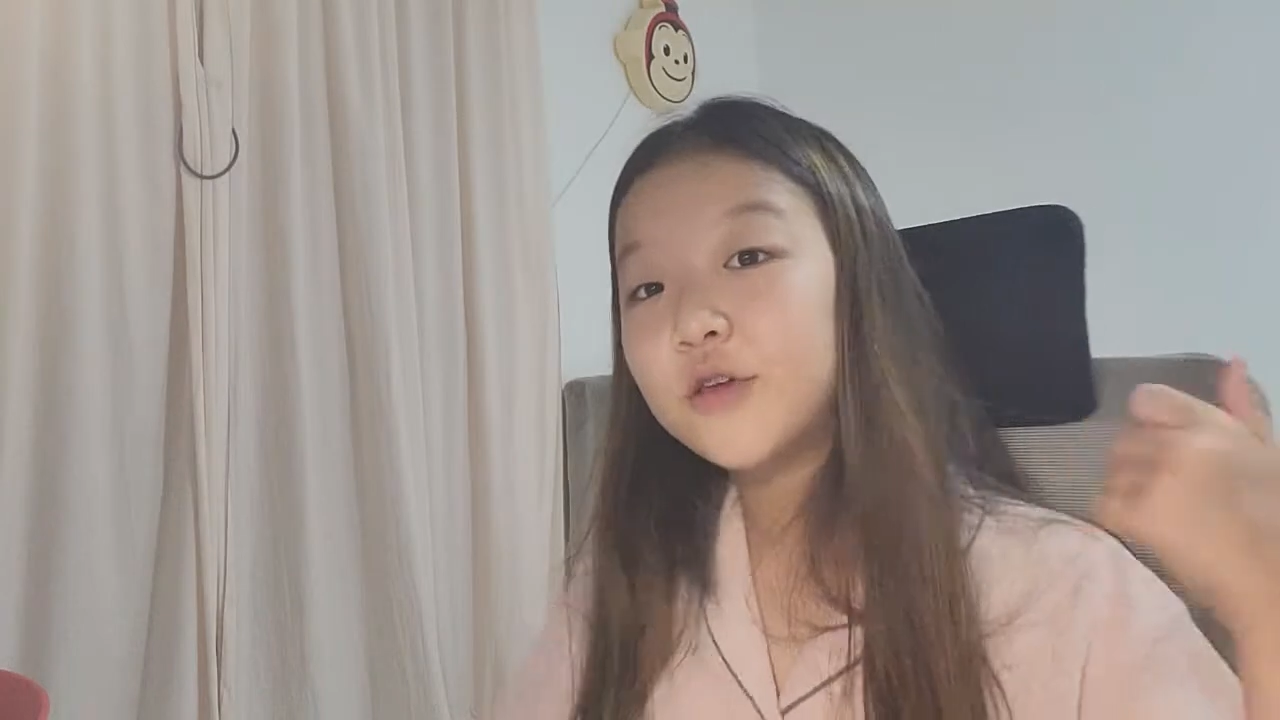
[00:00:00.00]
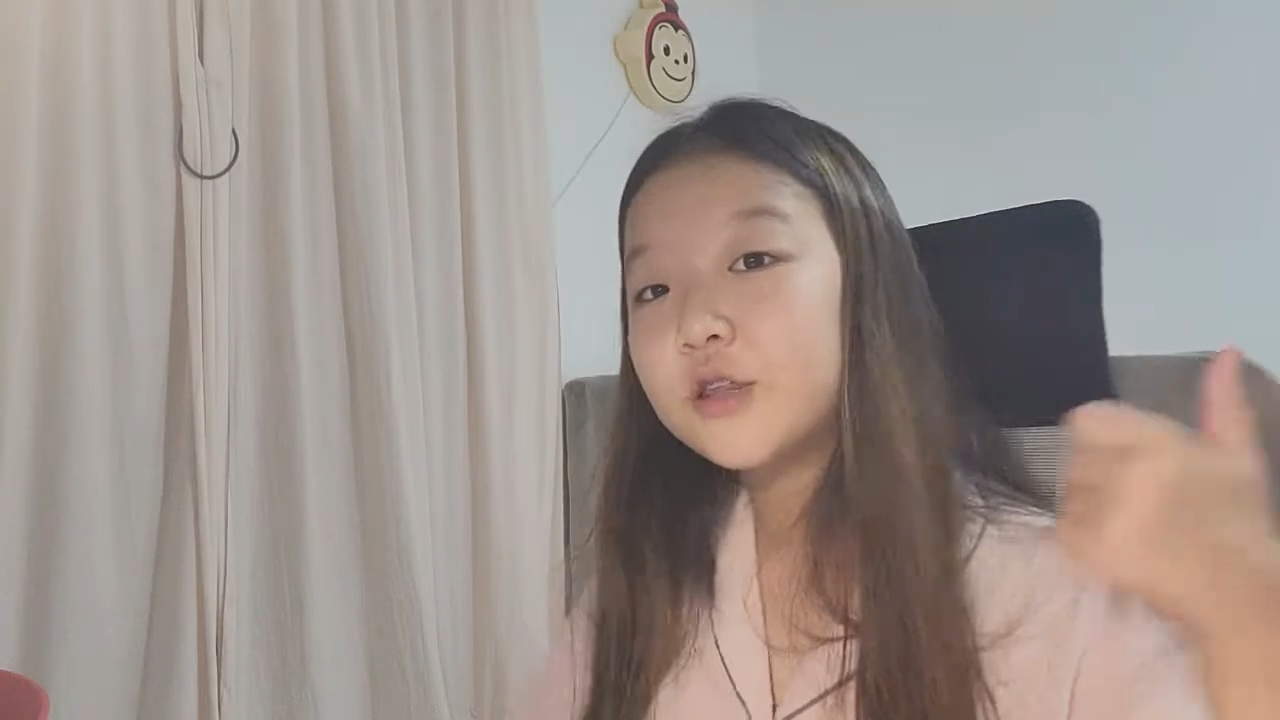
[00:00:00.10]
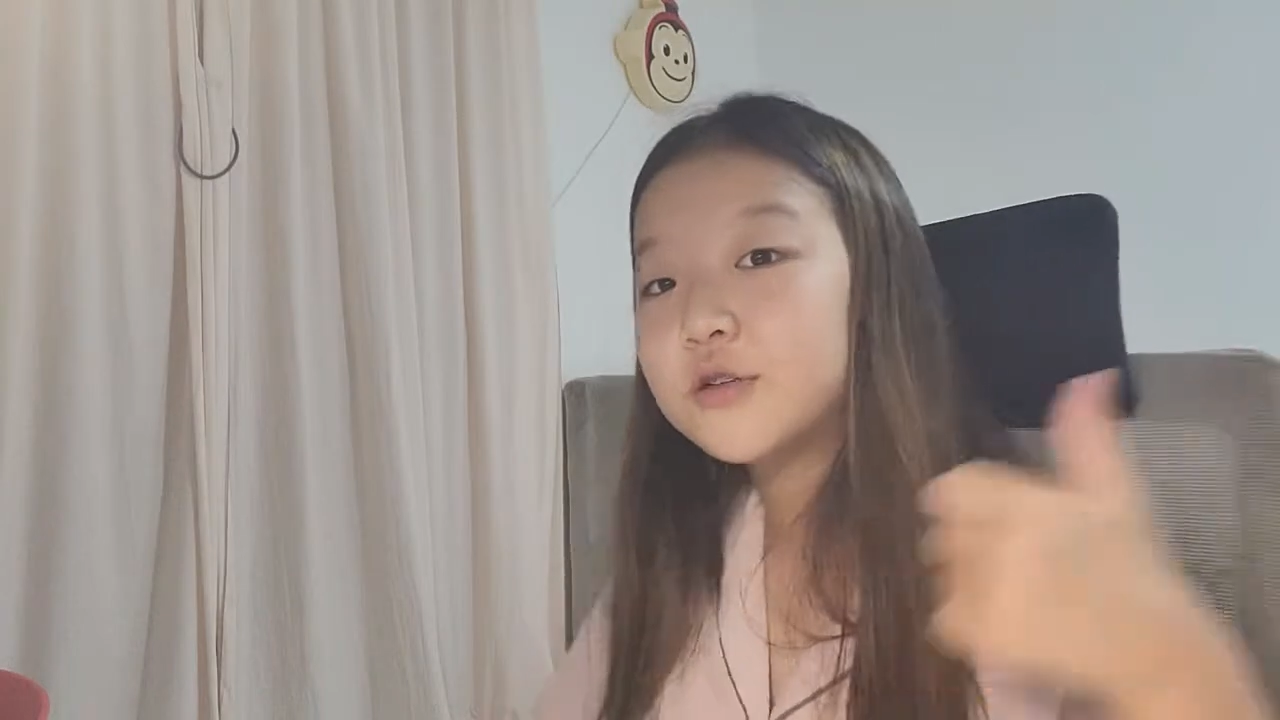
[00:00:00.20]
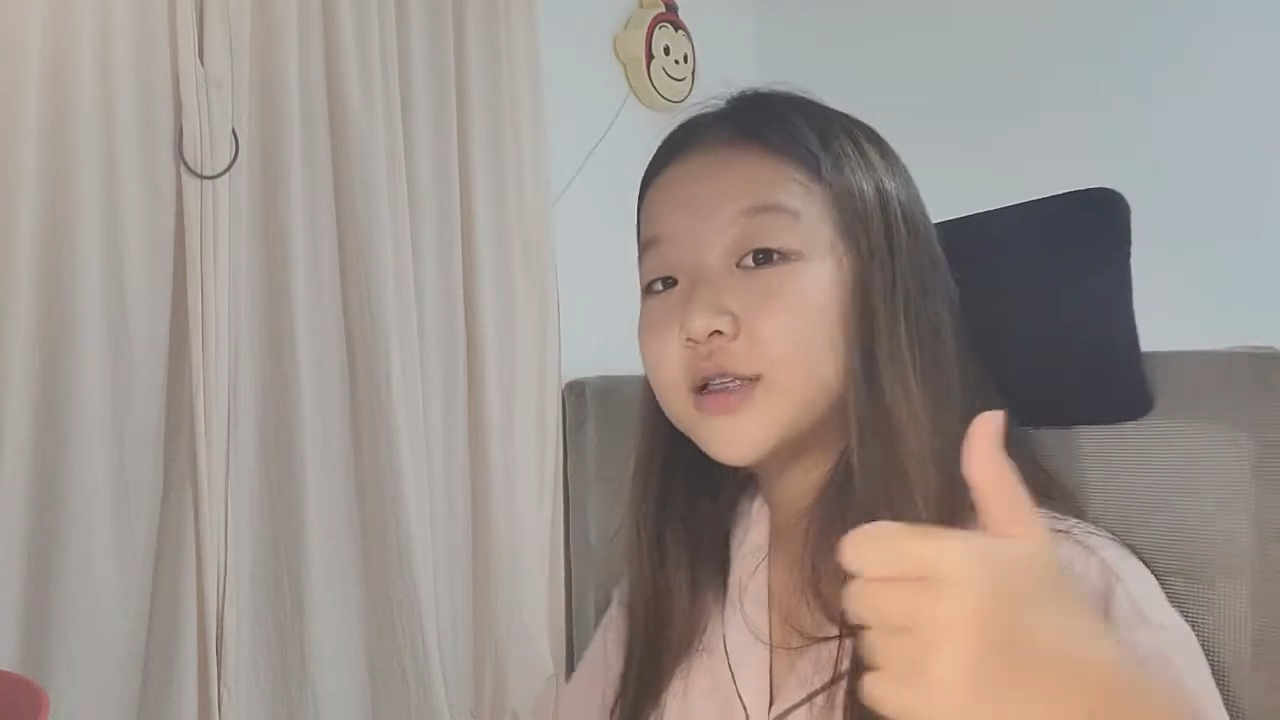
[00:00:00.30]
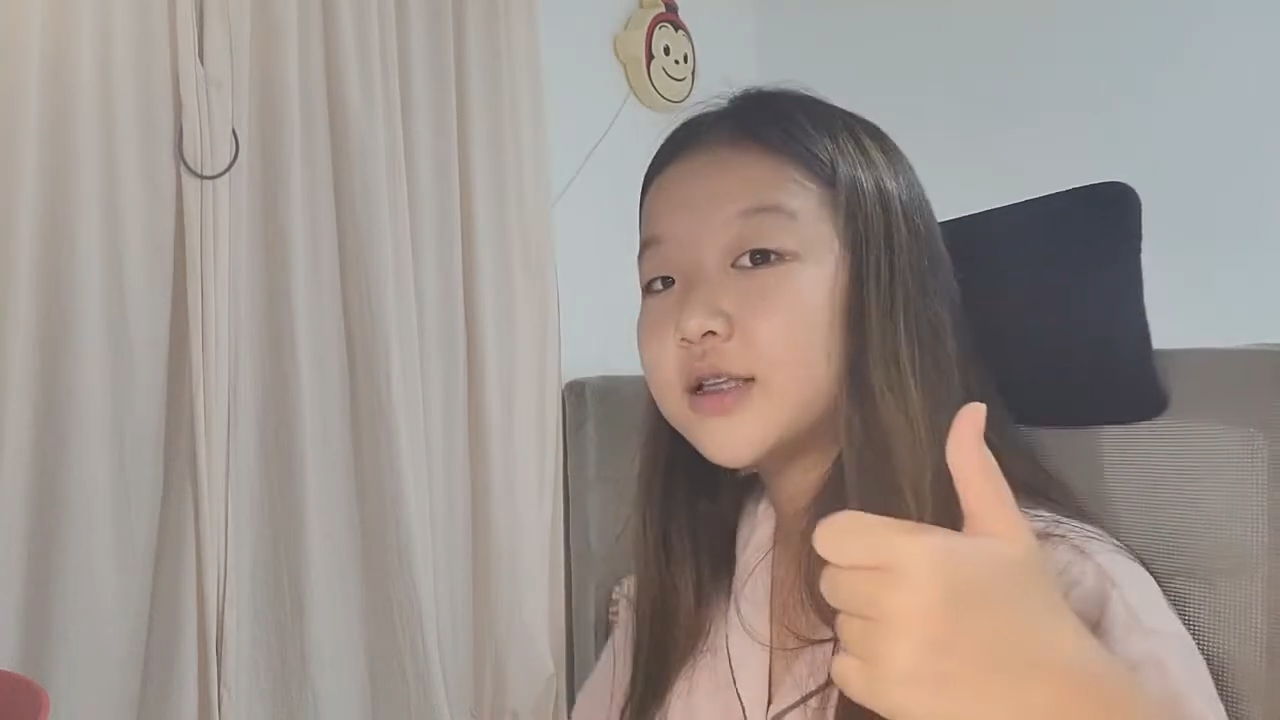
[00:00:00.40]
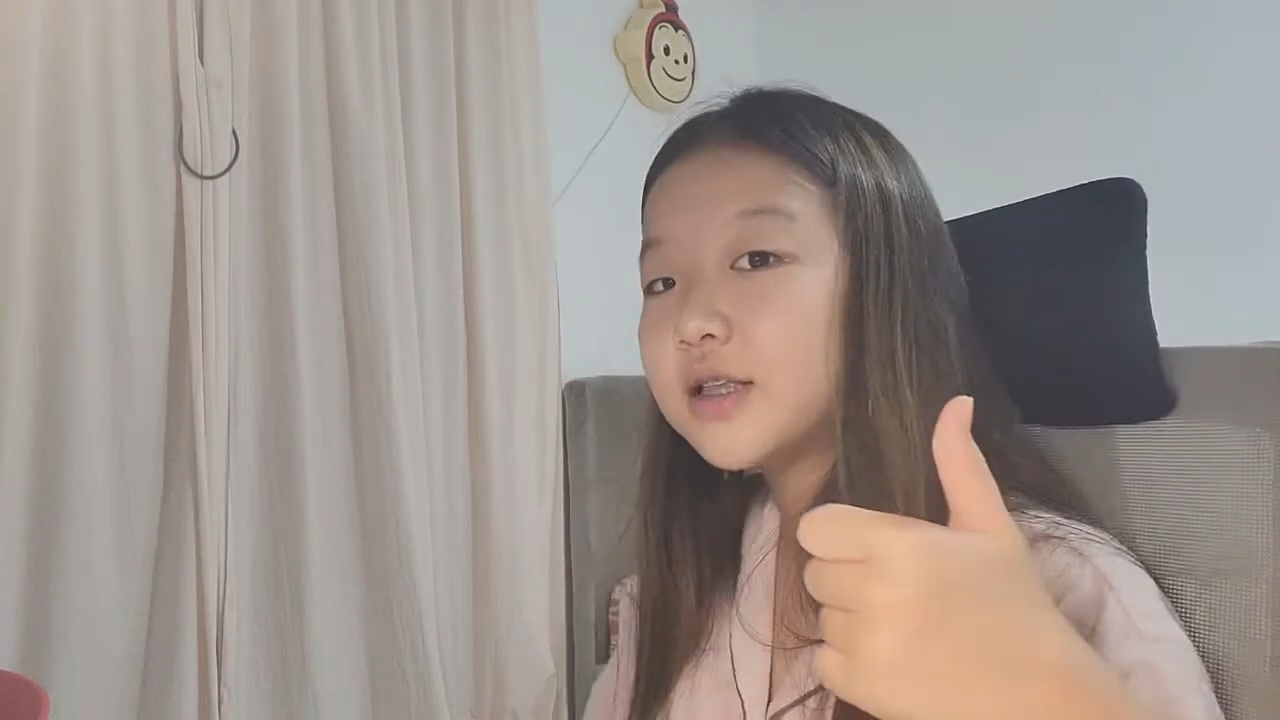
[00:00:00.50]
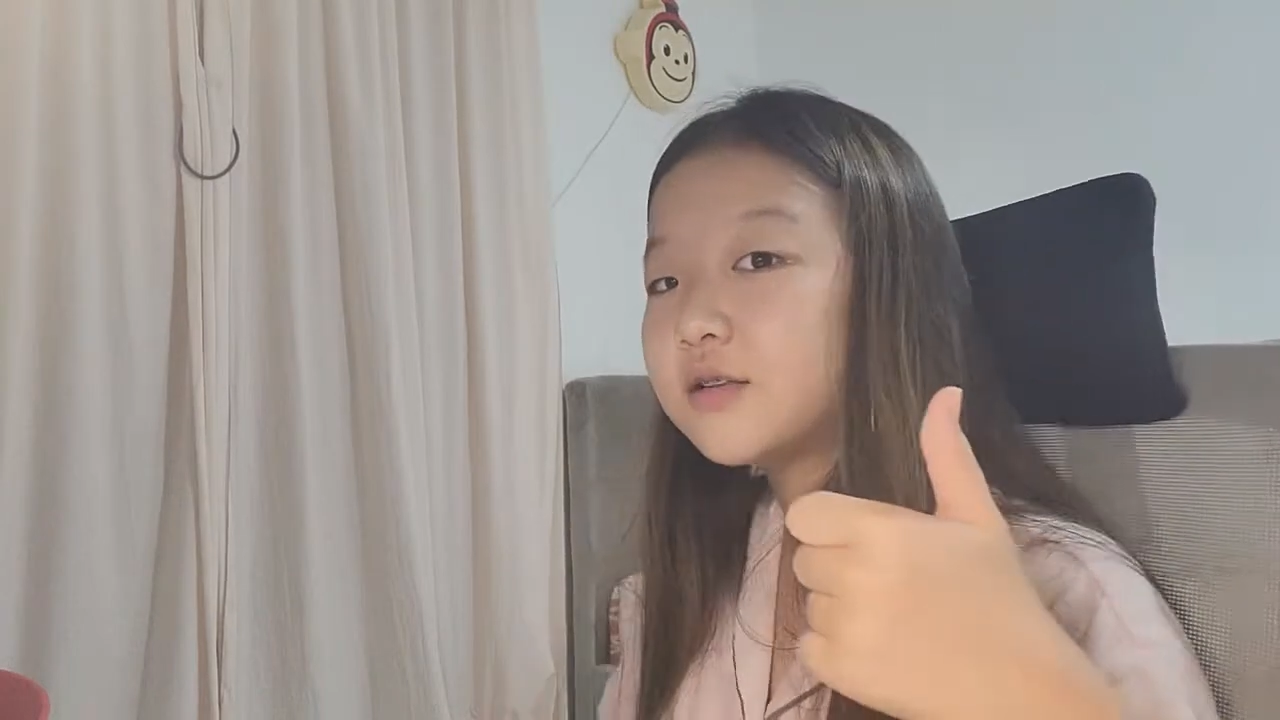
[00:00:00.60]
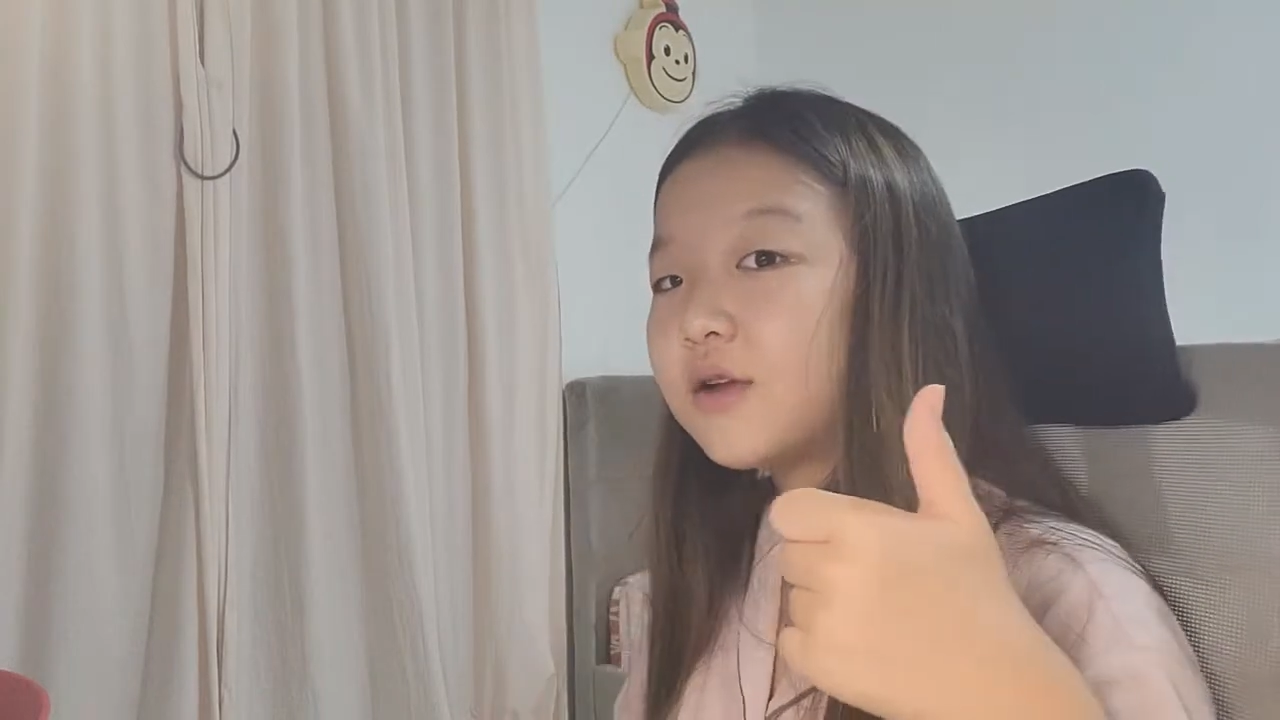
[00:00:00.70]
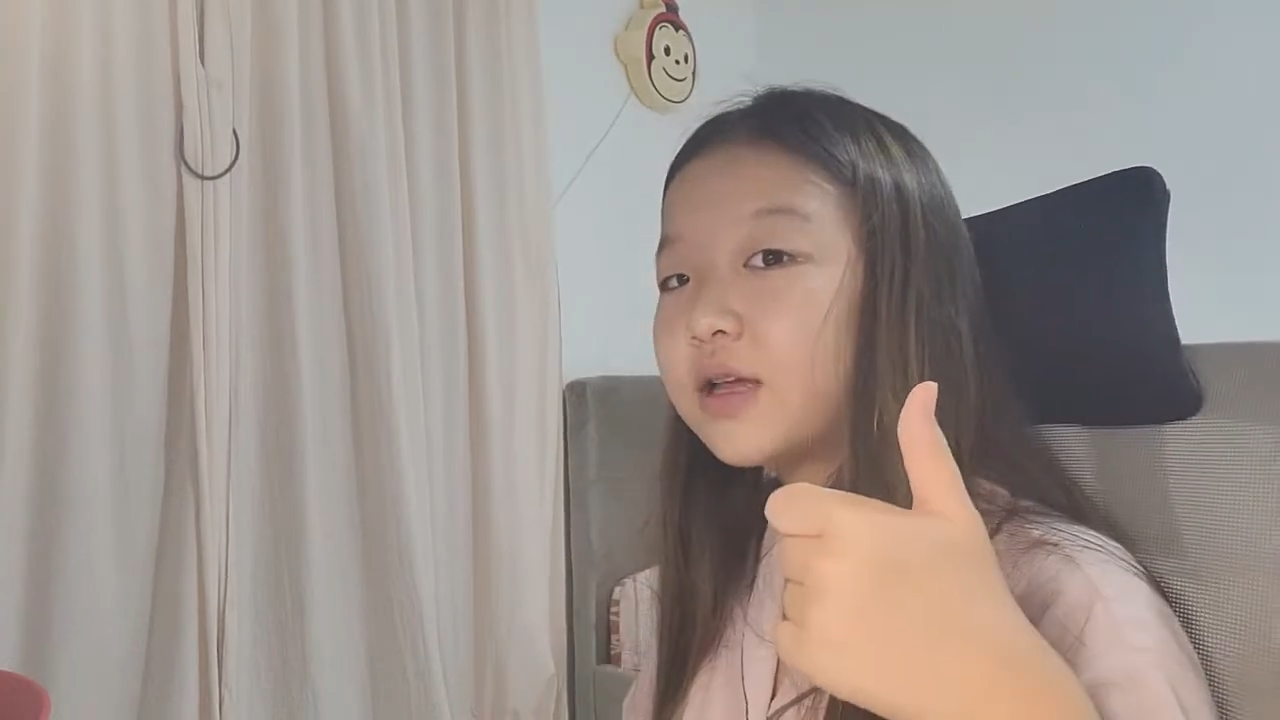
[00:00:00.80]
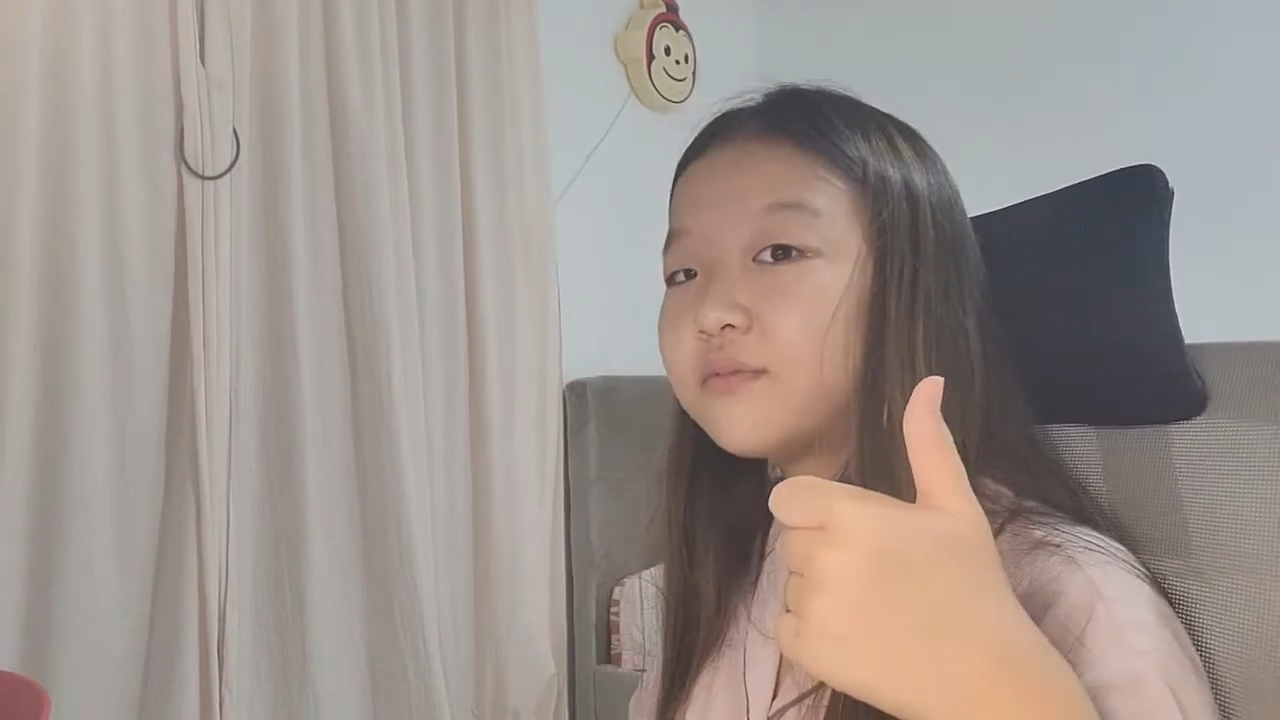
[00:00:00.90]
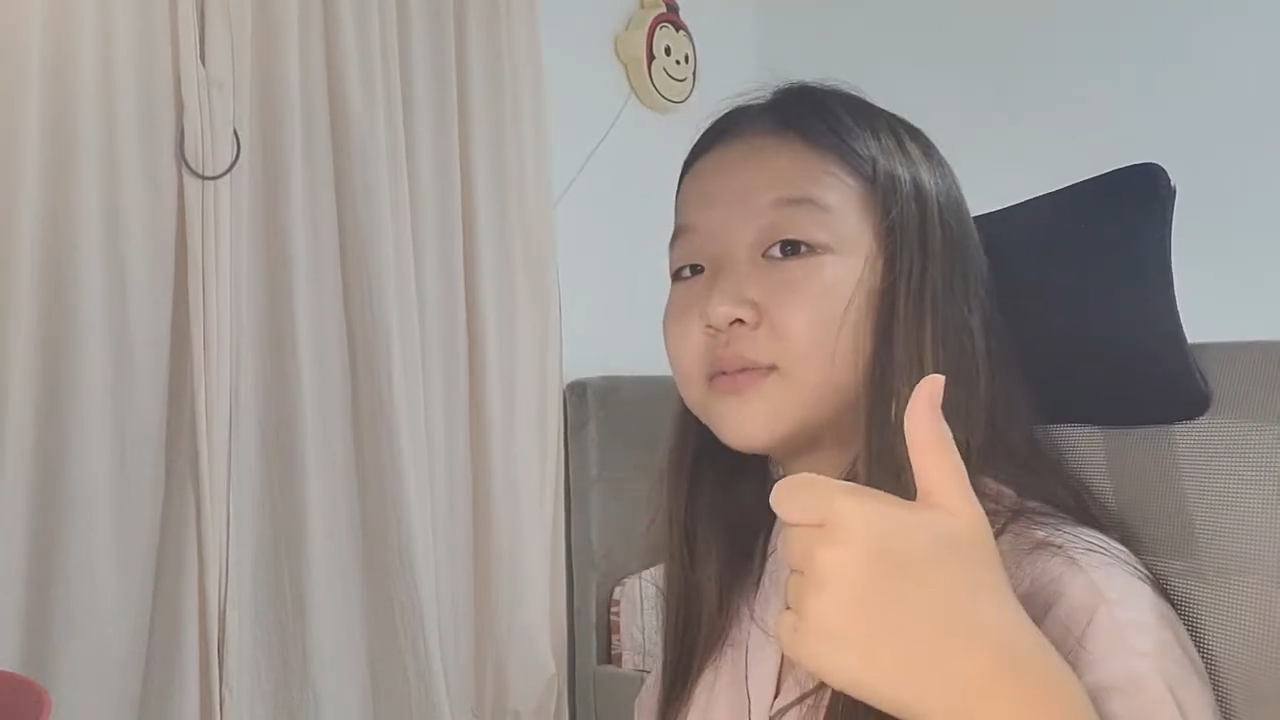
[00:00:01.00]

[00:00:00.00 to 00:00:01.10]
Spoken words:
forget to click the